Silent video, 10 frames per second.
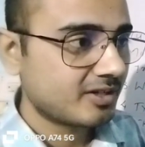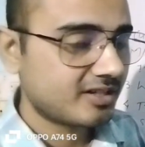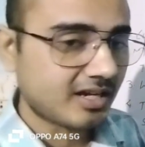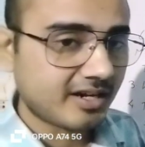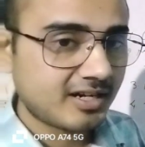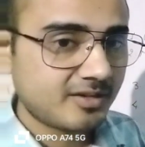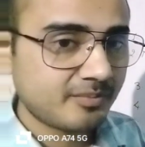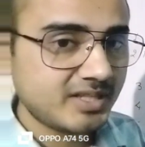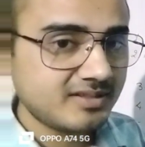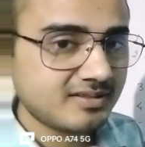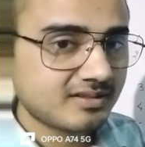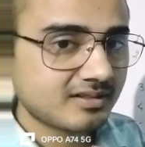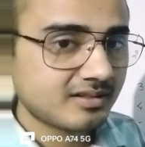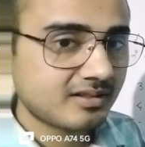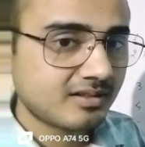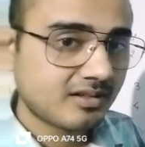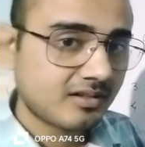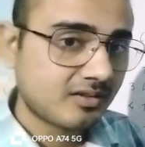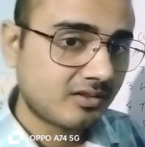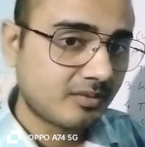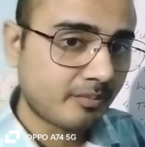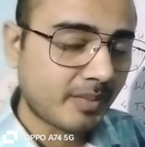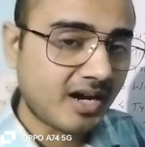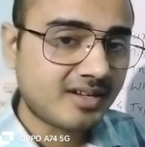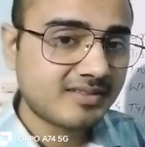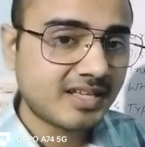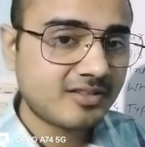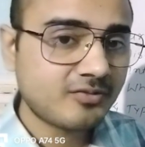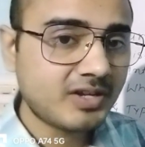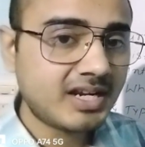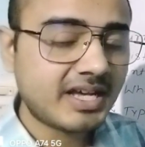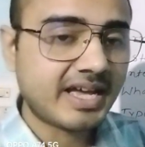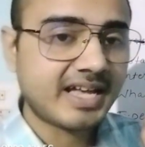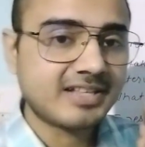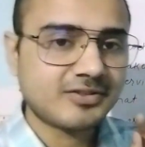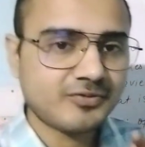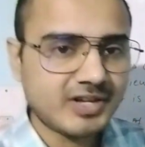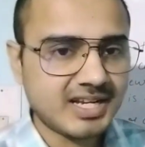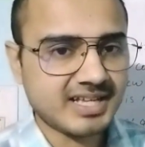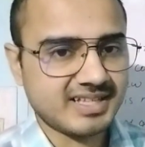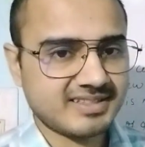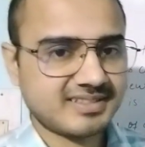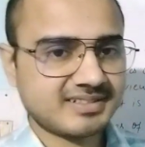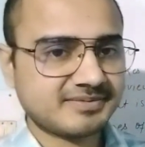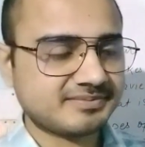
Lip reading: Target means marks, as well as